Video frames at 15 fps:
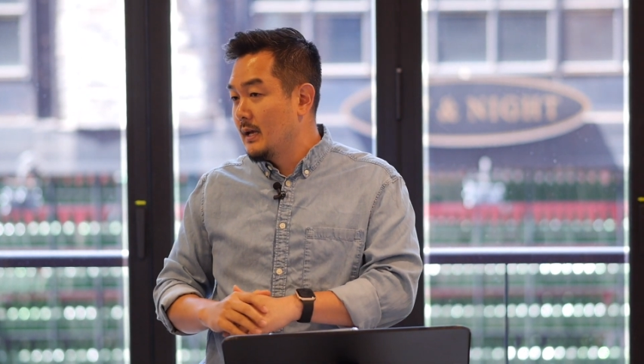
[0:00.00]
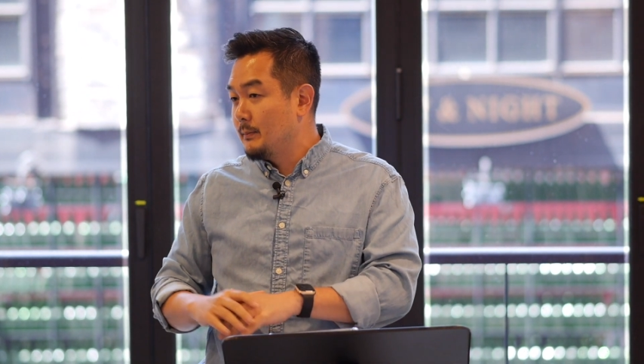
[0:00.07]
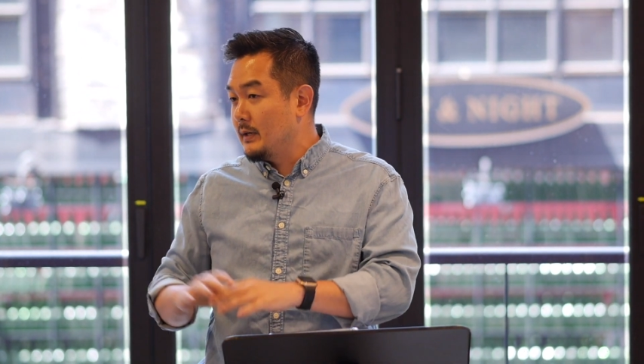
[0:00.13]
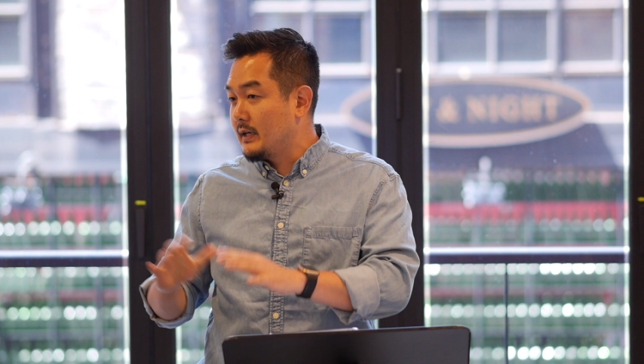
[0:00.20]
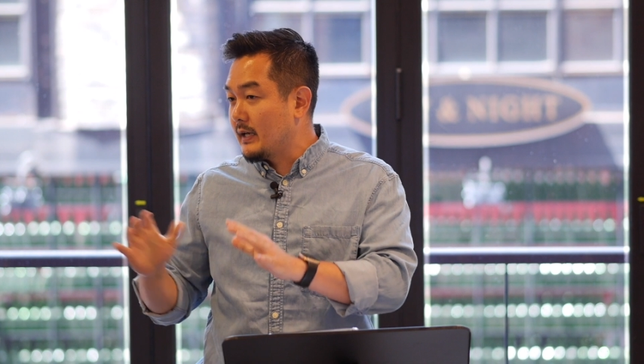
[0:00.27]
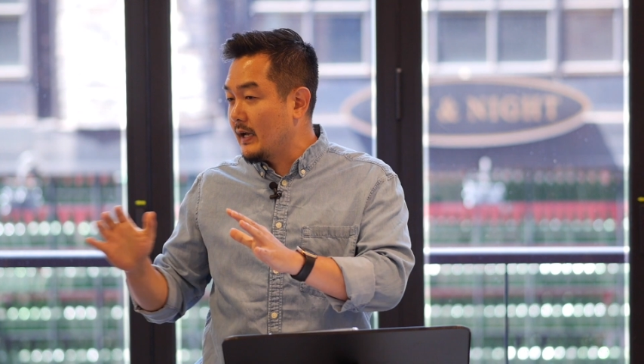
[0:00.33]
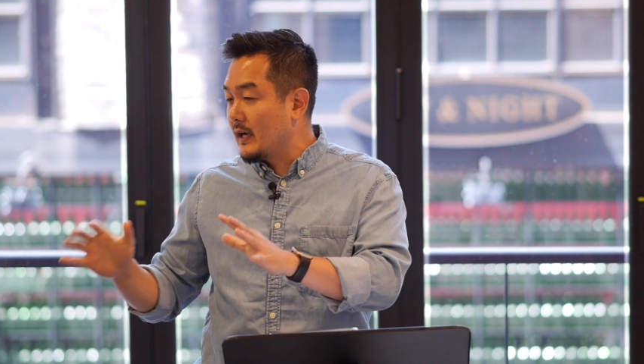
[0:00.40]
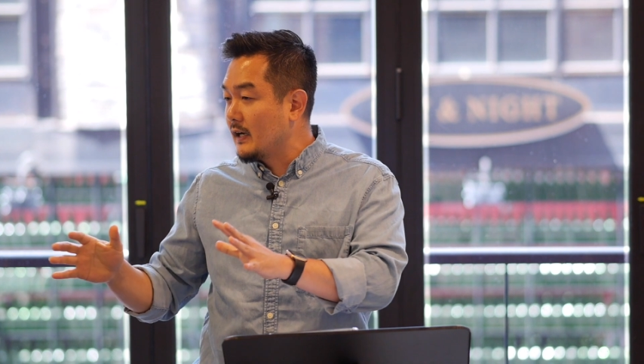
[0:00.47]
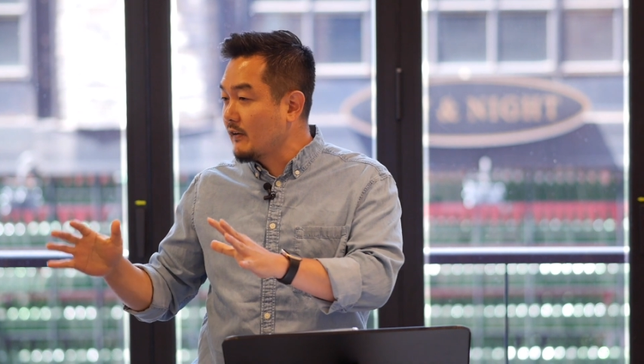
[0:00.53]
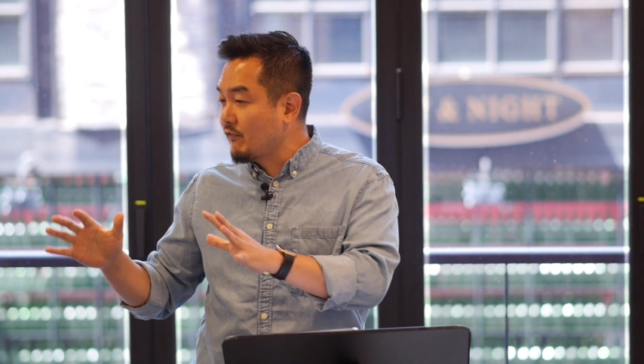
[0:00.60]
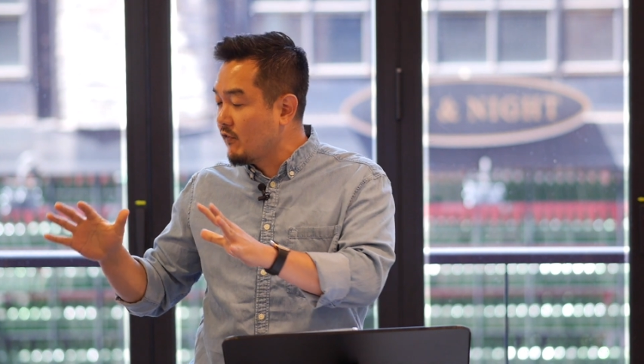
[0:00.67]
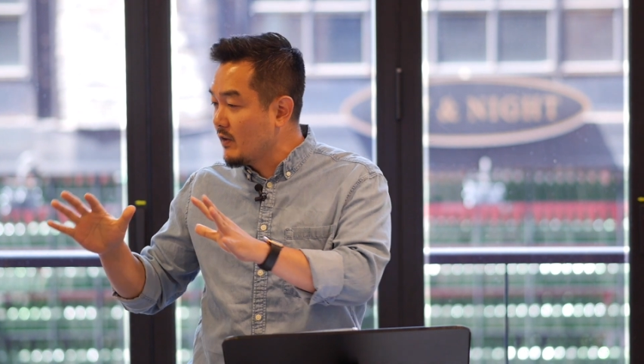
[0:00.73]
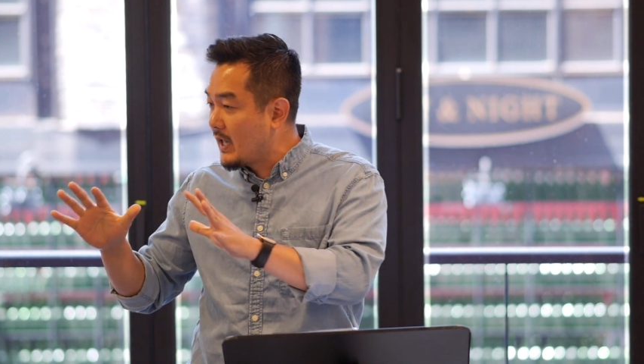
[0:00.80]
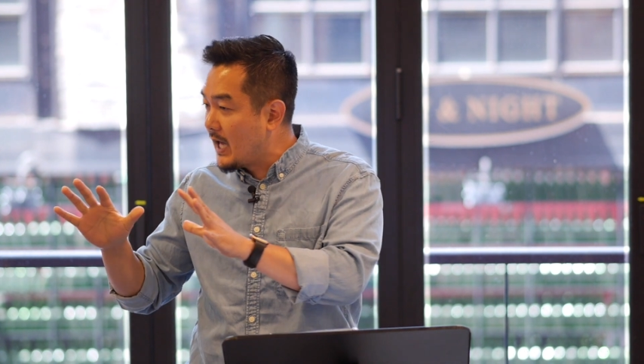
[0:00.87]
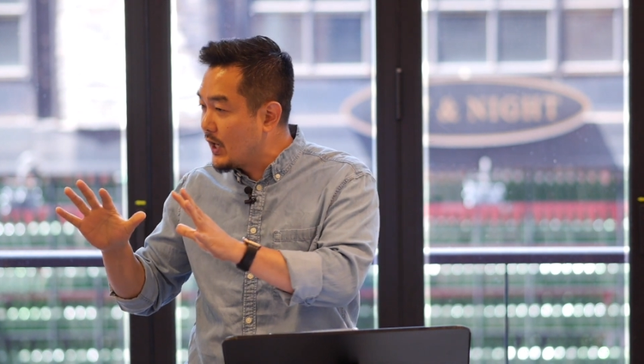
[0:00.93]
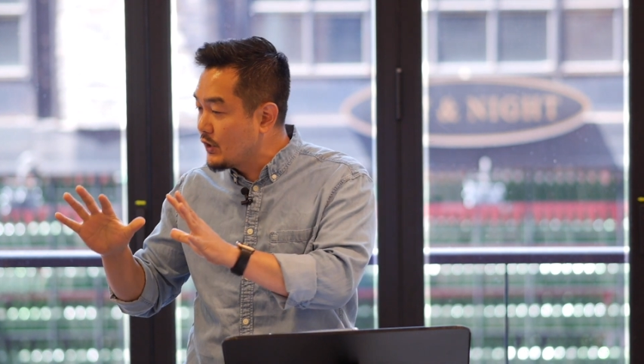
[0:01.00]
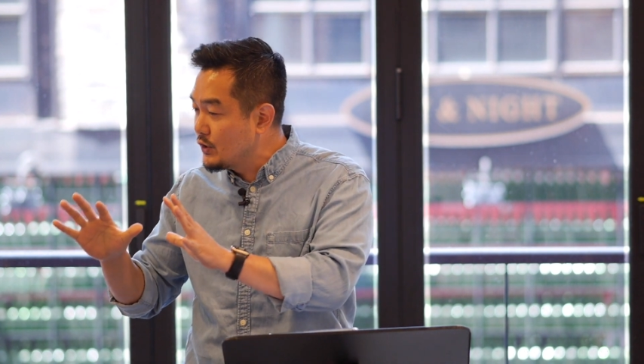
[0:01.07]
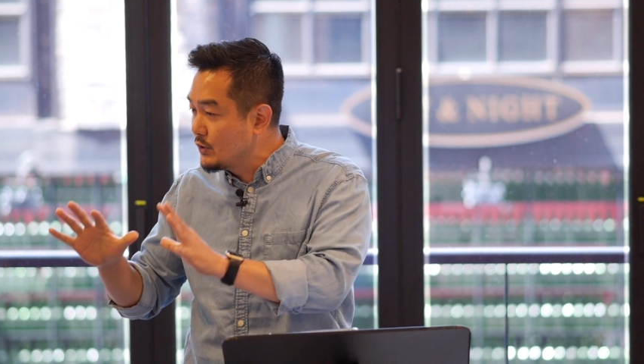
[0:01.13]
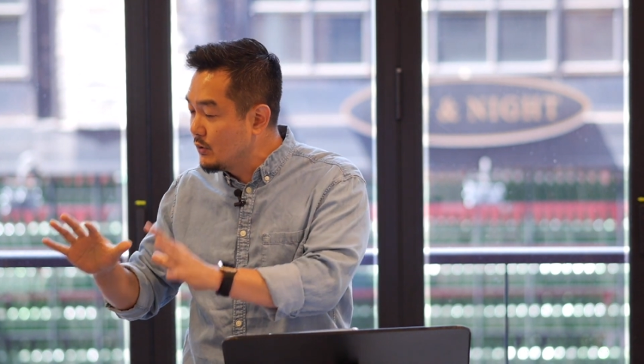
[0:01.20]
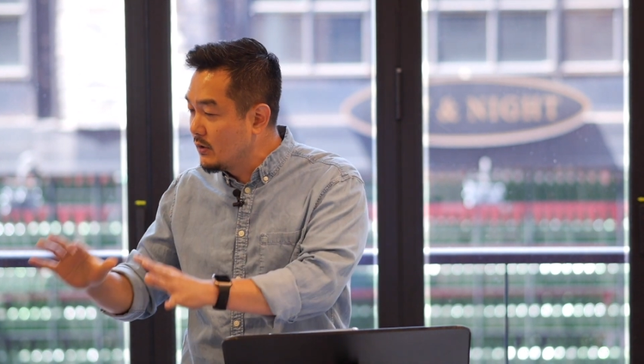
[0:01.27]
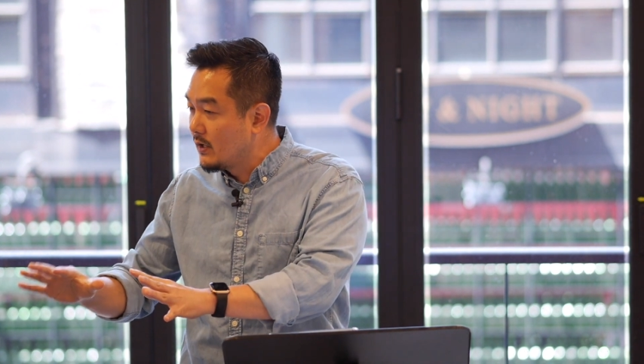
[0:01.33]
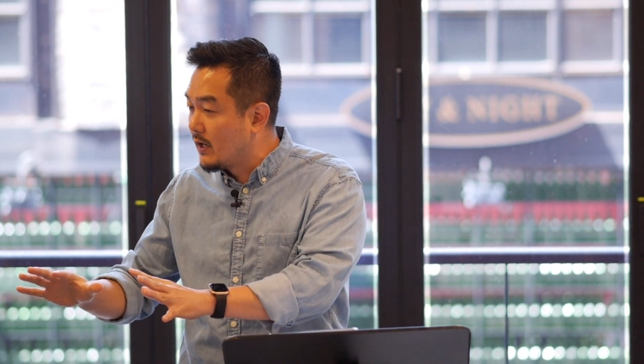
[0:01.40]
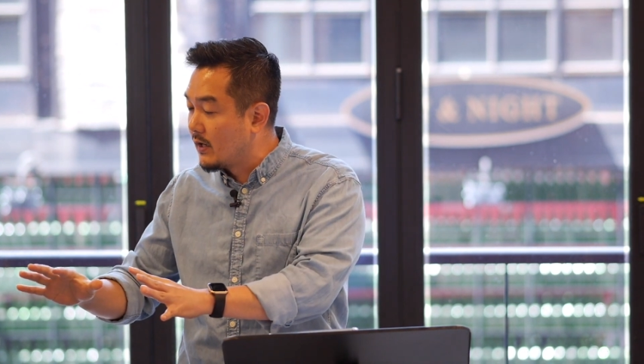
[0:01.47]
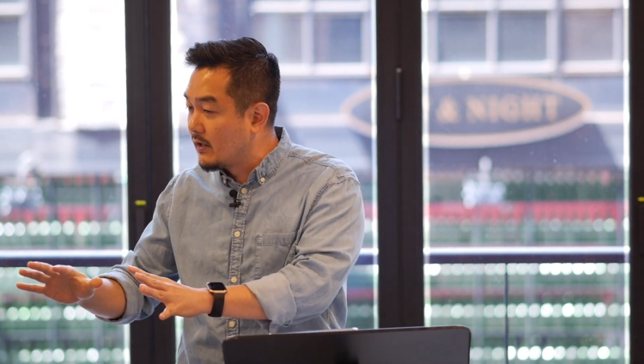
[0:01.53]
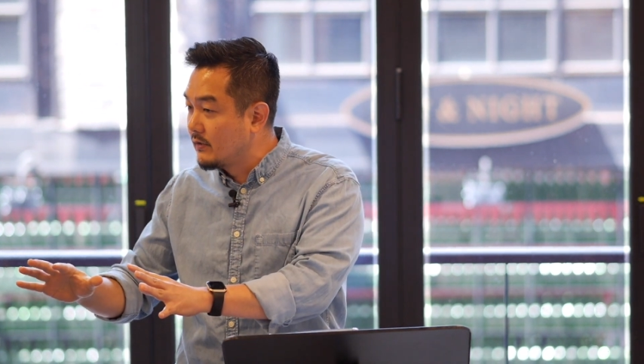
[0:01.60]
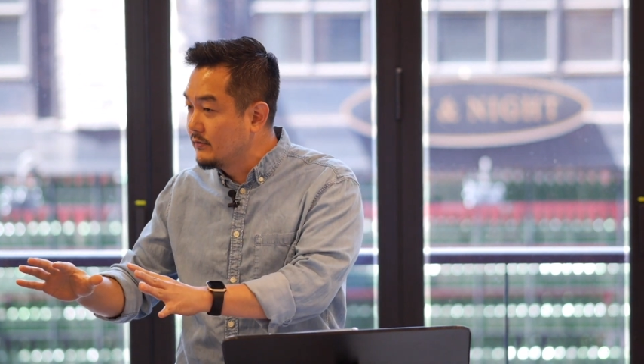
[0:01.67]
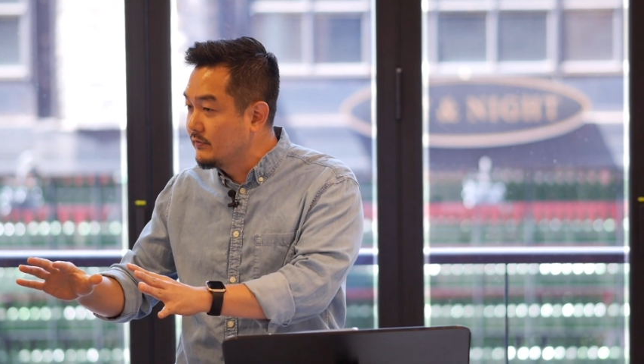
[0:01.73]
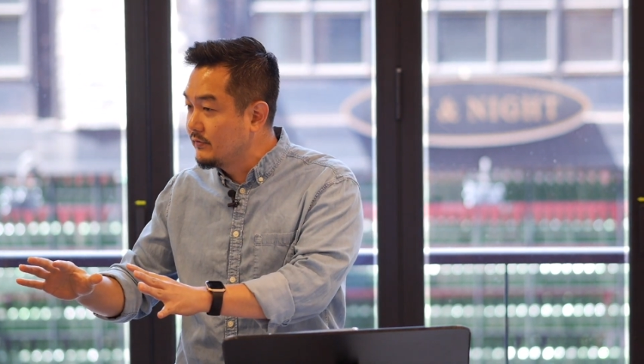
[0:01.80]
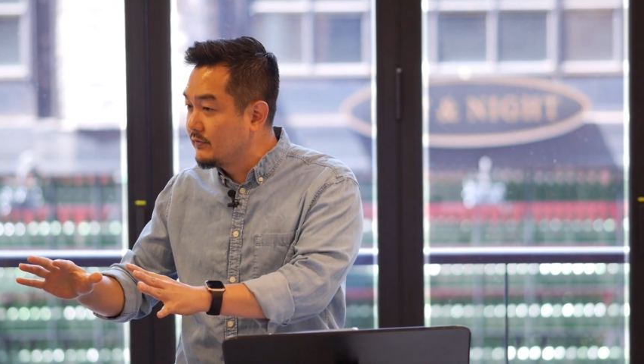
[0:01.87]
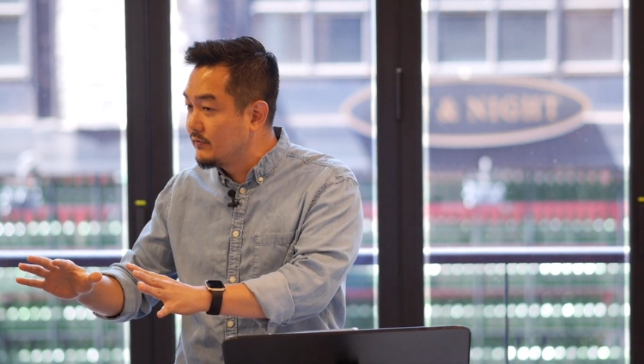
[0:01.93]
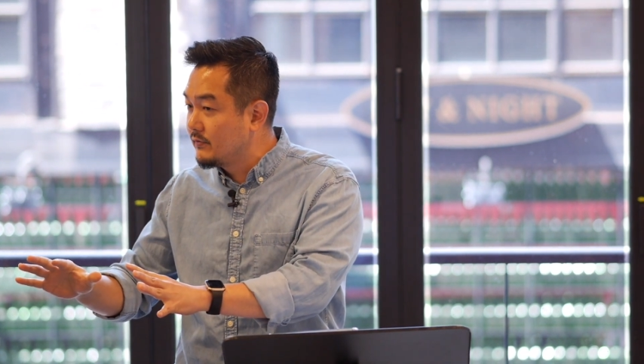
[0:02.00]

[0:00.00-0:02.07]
Be careful how you love,